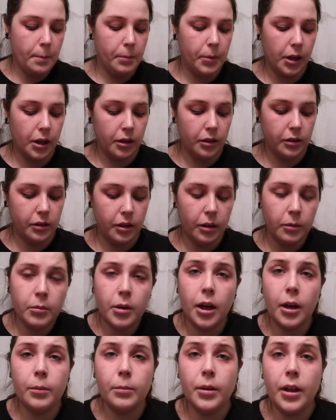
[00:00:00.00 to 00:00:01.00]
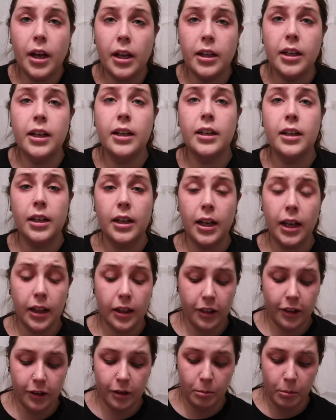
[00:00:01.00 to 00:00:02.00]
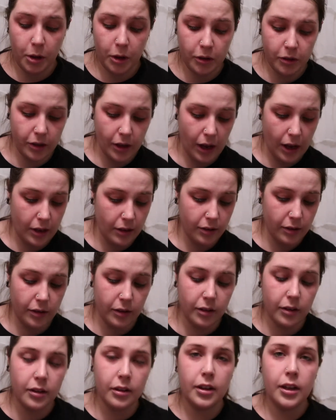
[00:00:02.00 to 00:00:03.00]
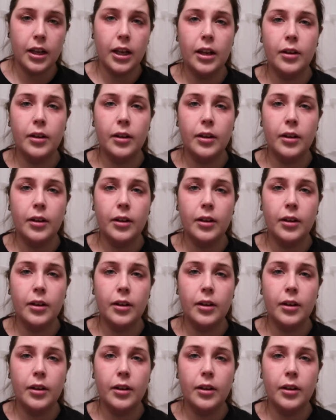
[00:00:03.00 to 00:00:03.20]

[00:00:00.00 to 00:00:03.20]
because sometimes I like to get the small sizes,